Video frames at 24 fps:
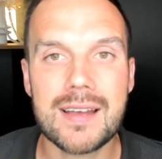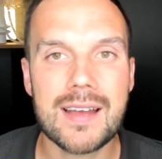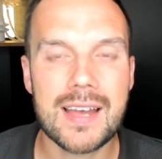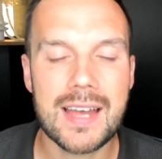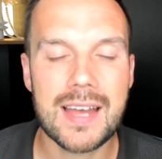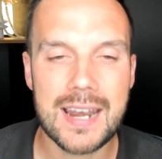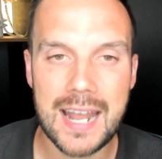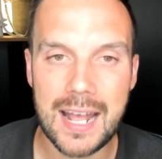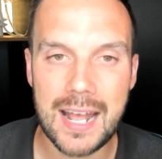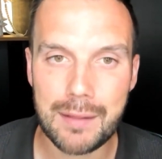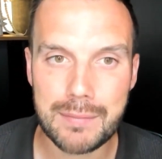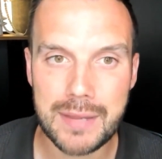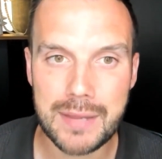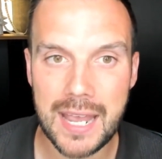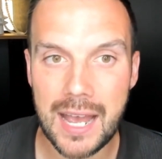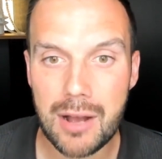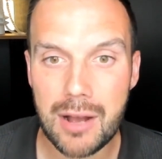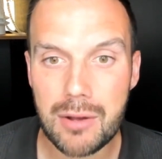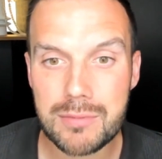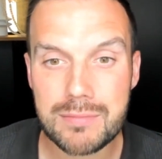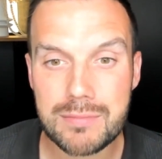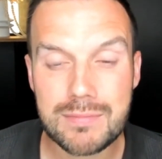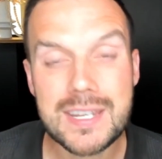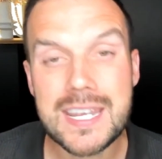and help me
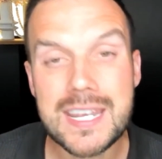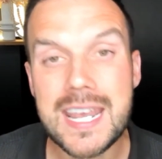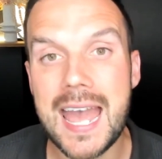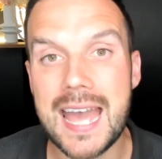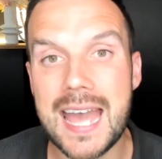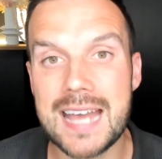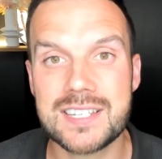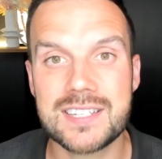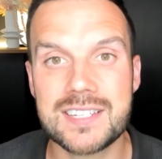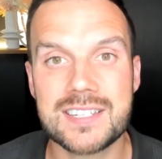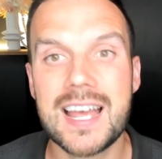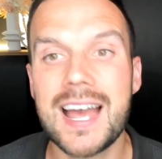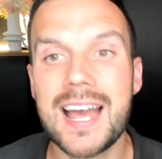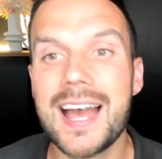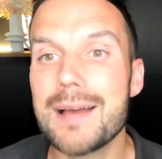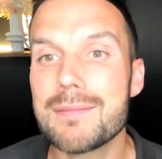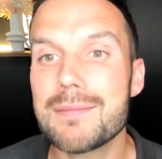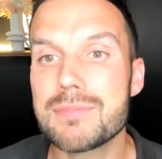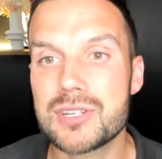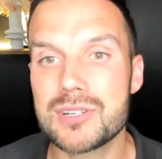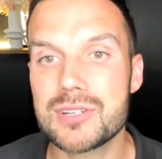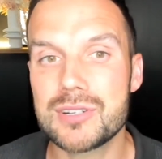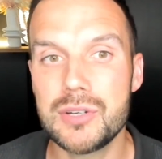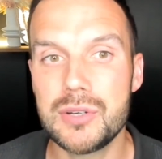out? Yes,
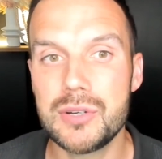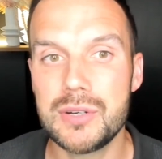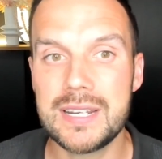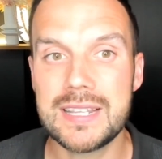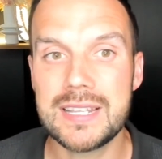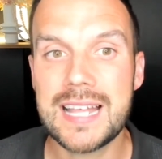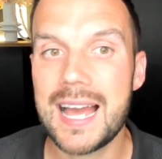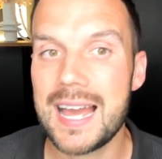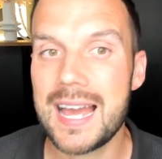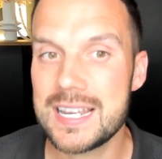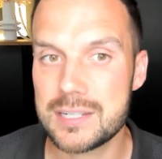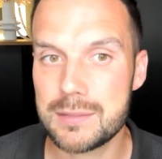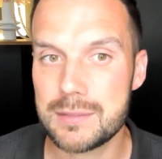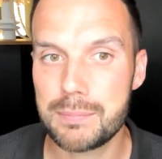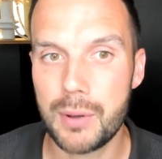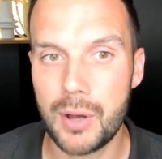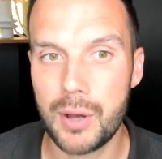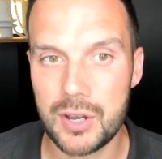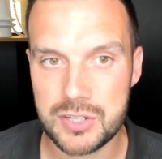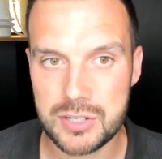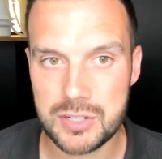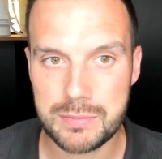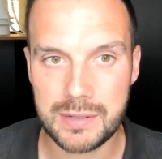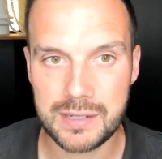absolutely. That is a
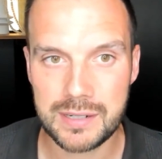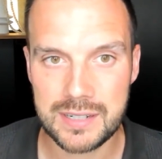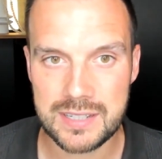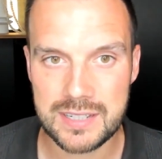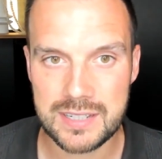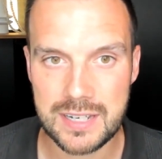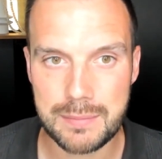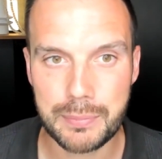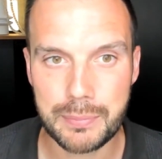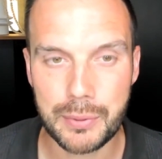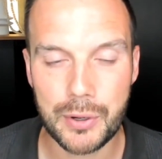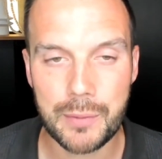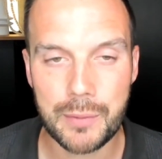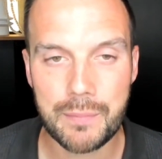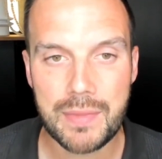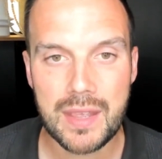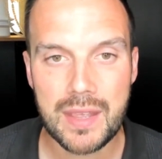possibility. But